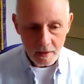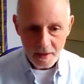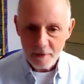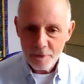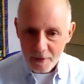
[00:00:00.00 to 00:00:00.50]

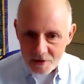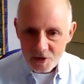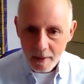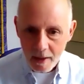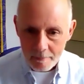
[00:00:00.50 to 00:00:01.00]
That funny
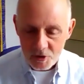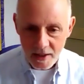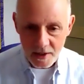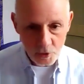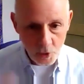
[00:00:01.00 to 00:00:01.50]
smell
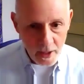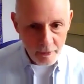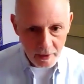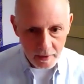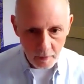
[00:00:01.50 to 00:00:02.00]
upstairs in your
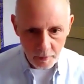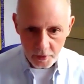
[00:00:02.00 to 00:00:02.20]
airing cupboard,